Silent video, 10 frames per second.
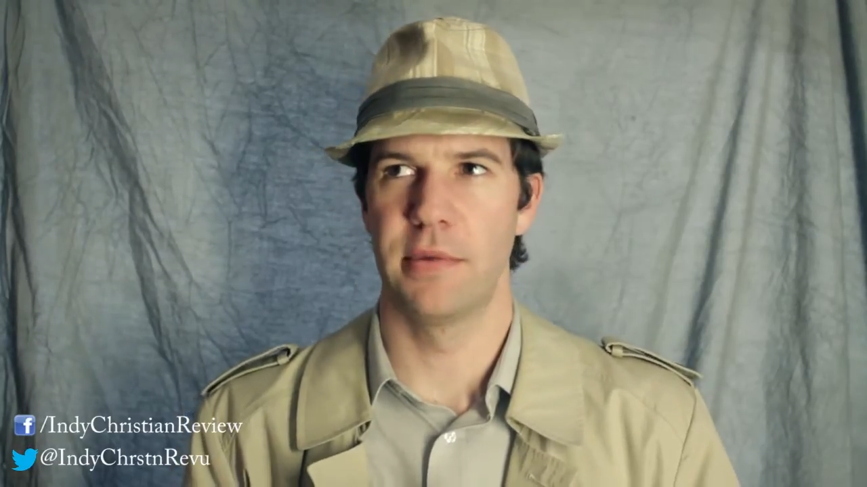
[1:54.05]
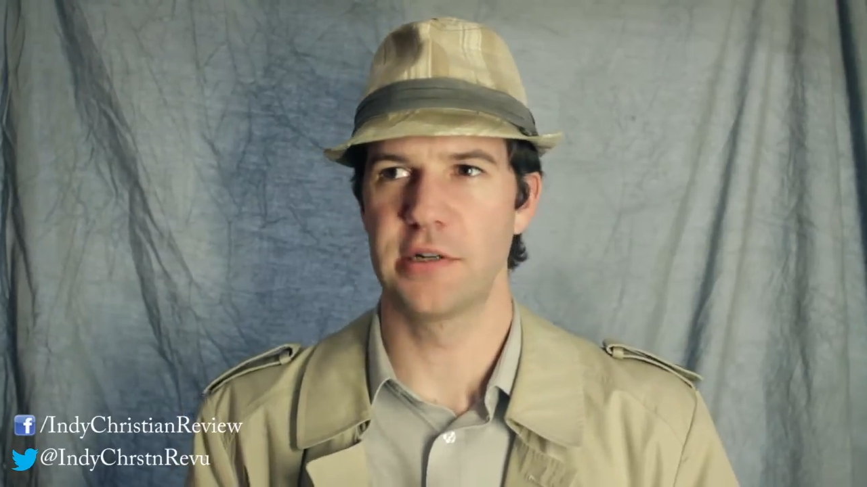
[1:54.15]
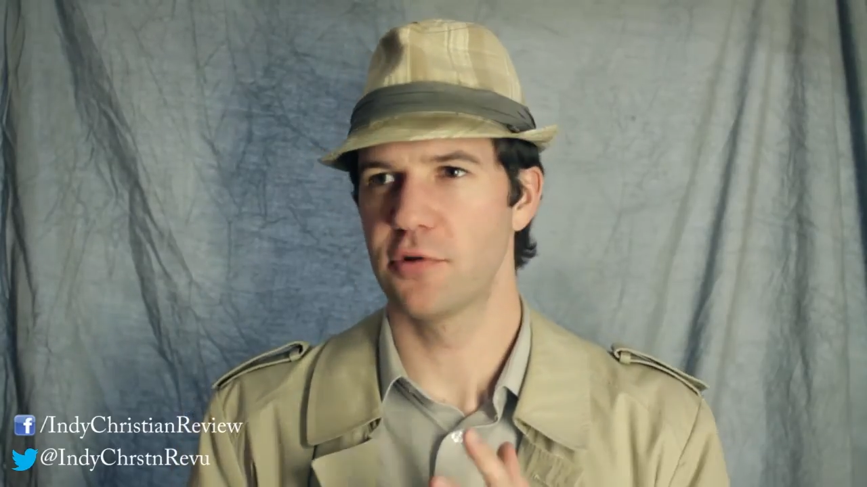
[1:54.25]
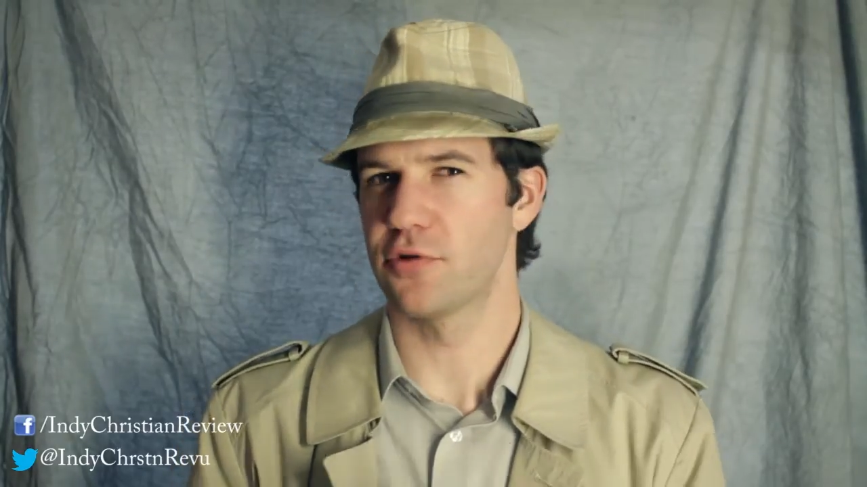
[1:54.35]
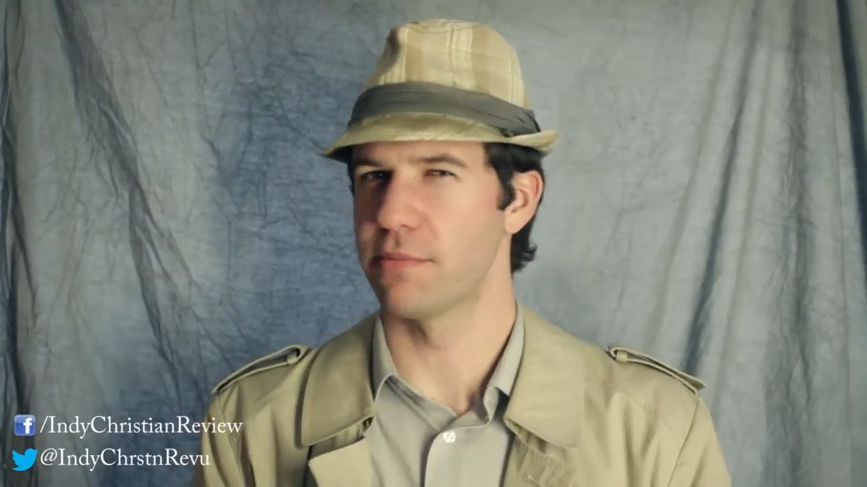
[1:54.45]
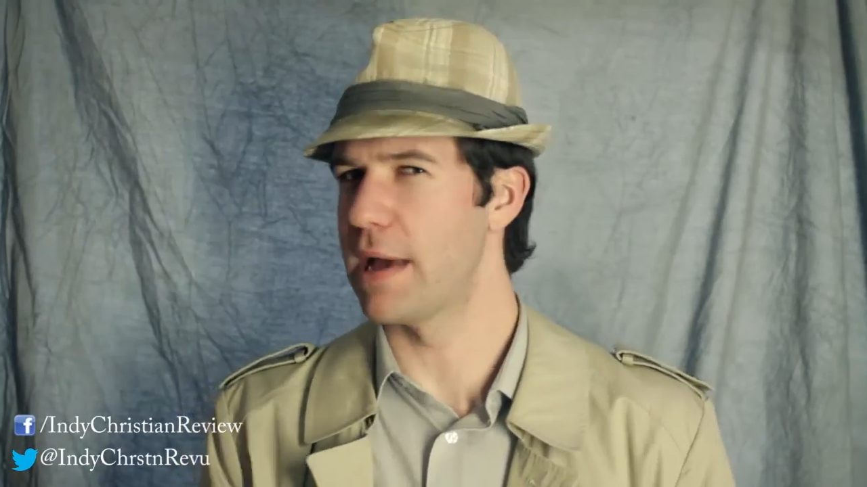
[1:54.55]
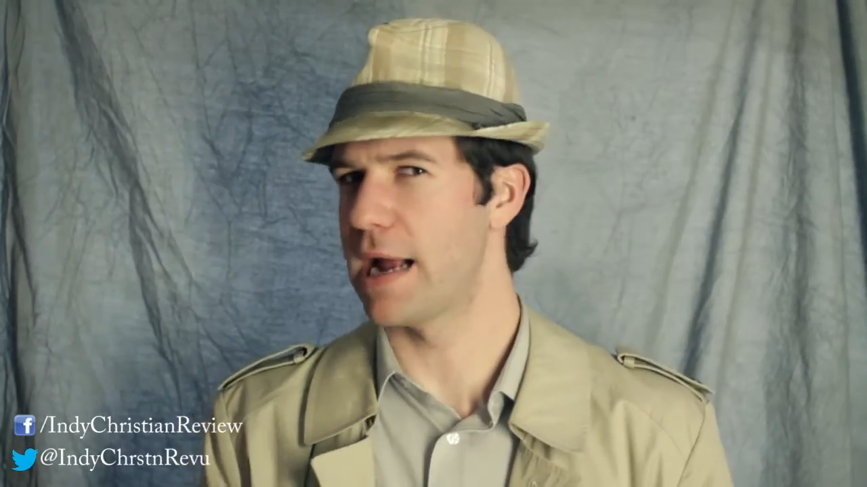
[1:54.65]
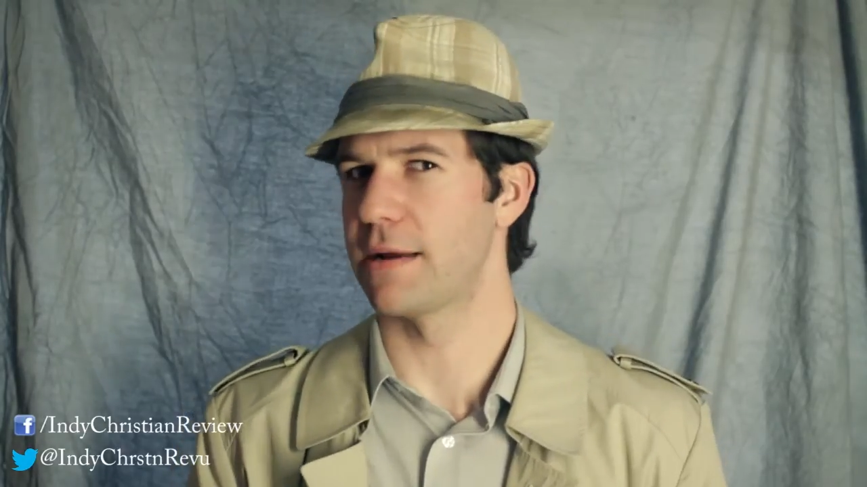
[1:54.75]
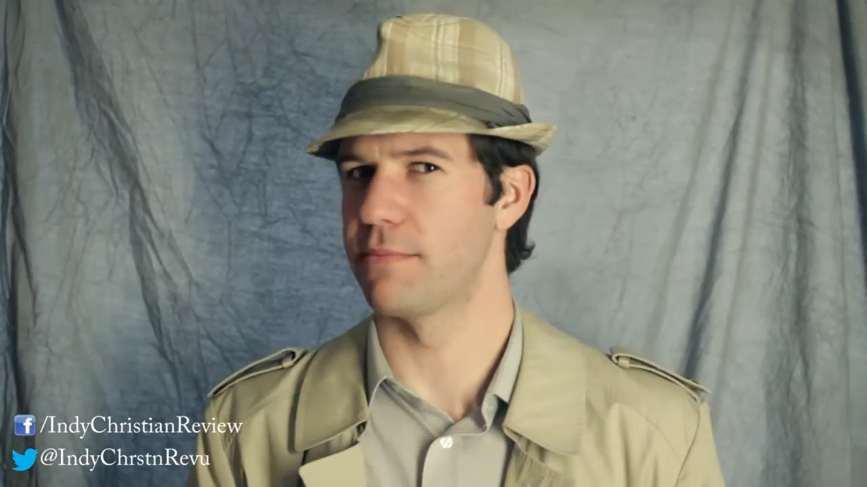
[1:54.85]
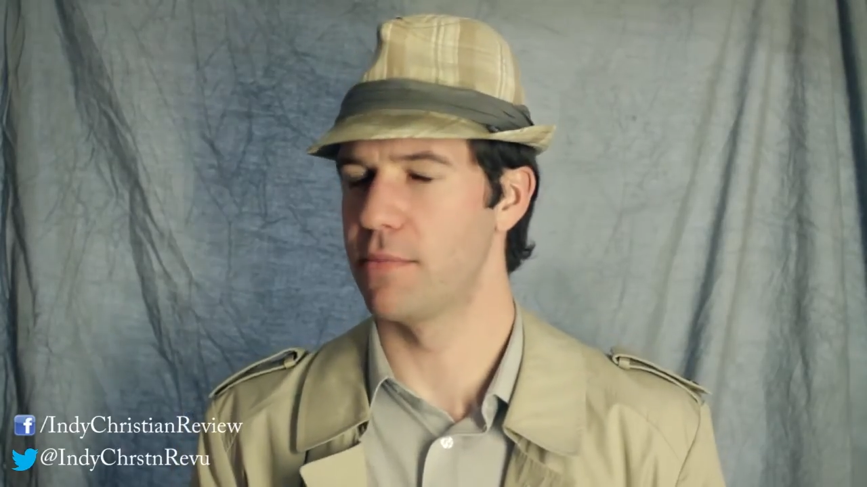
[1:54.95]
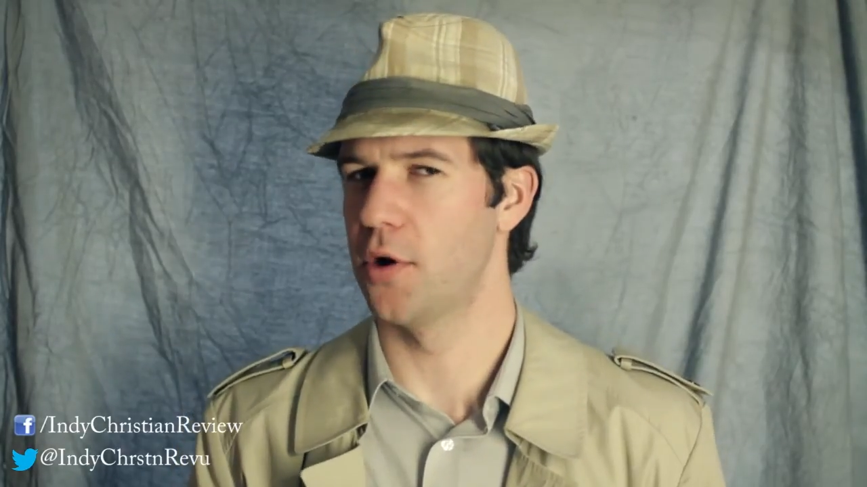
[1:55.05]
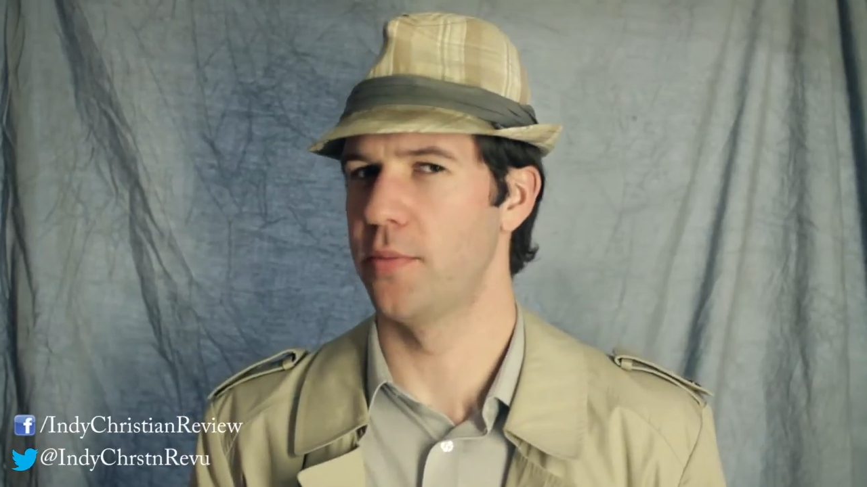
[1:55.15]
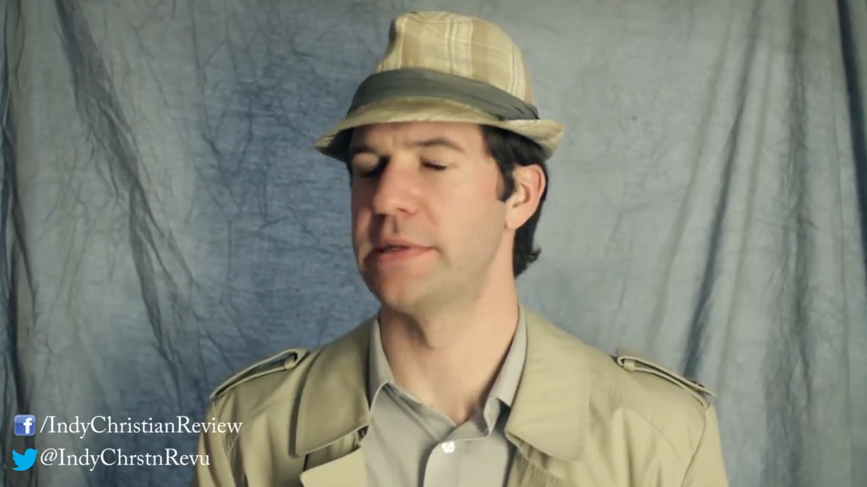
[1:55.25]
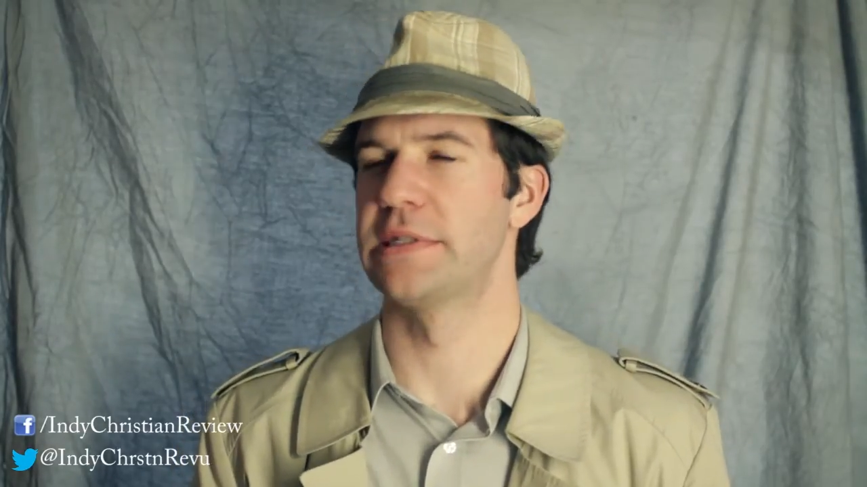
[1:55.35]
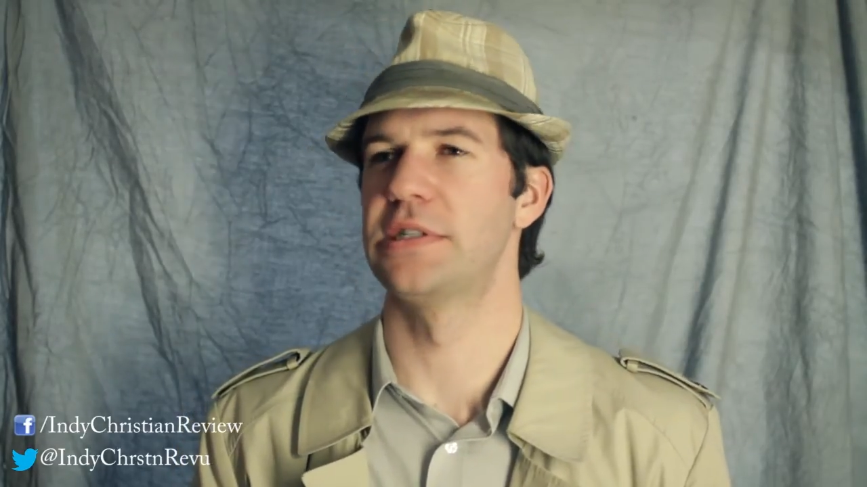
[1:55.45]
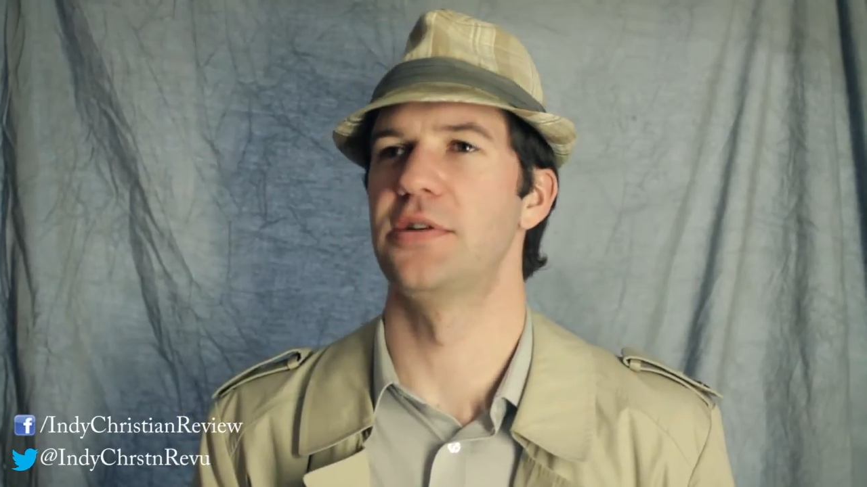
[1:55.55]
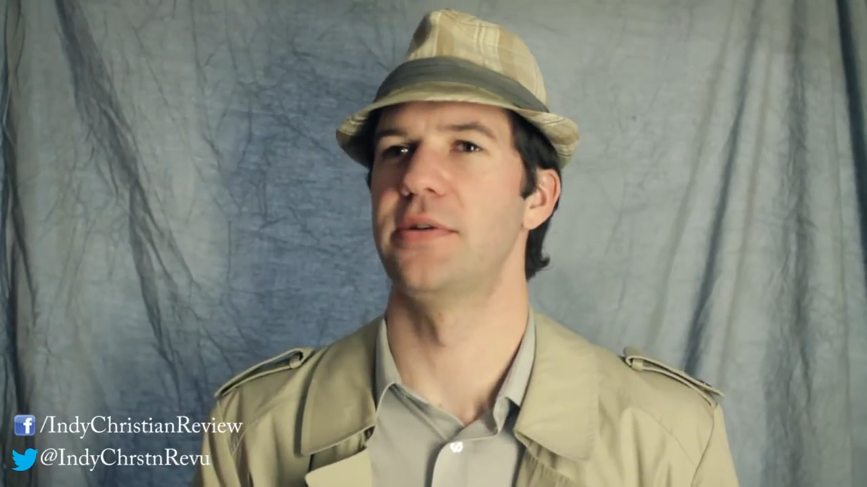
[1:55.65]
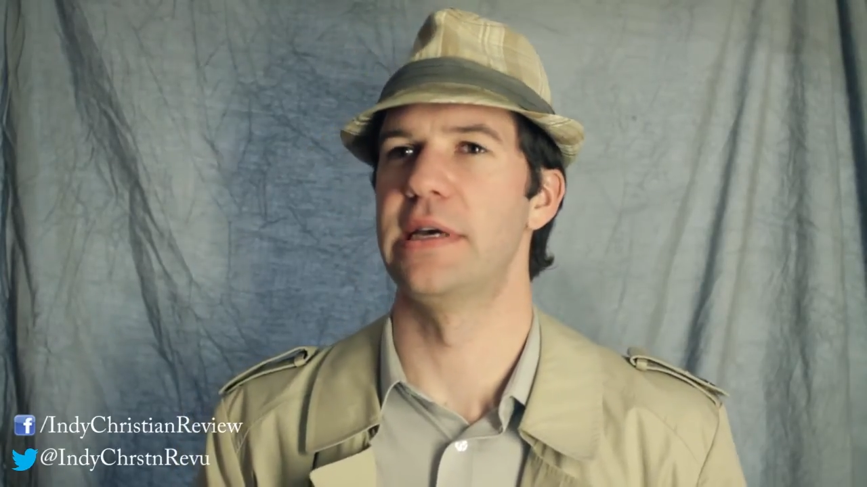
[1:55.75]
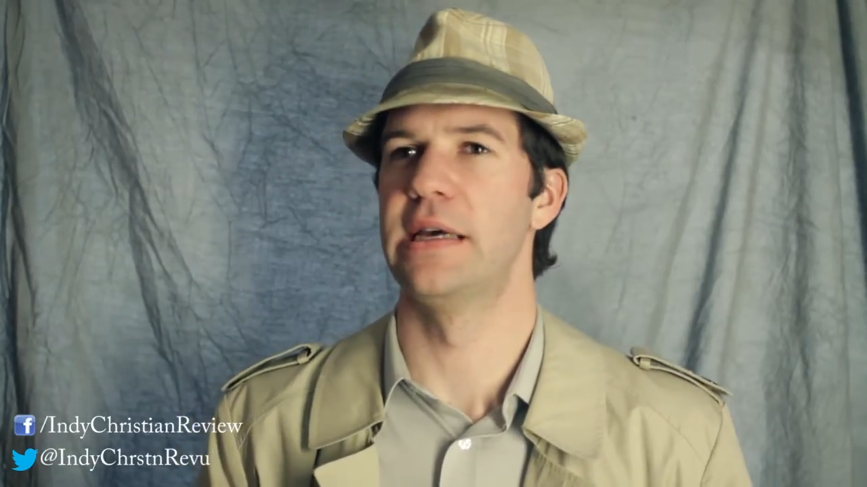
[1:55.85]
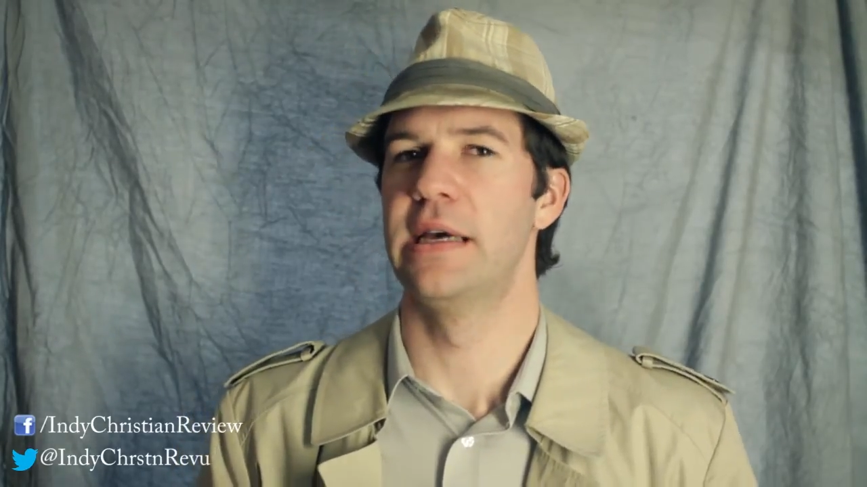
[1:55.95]
much more dramatic moments
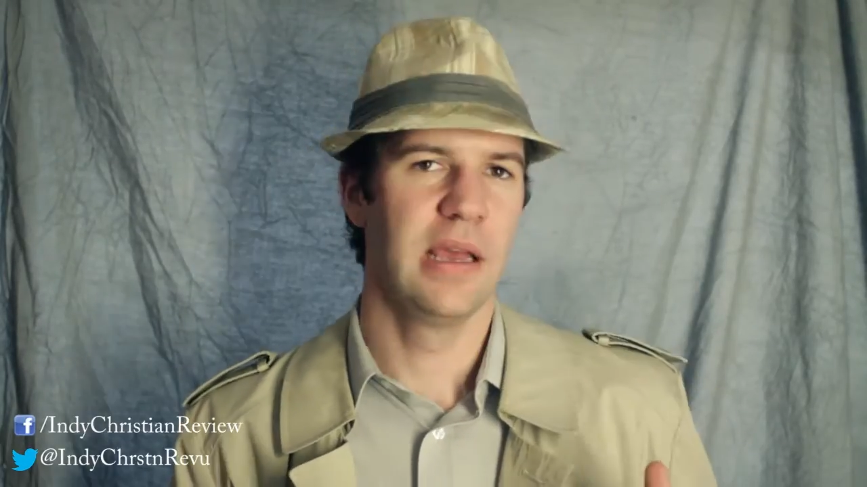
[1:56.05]
to it.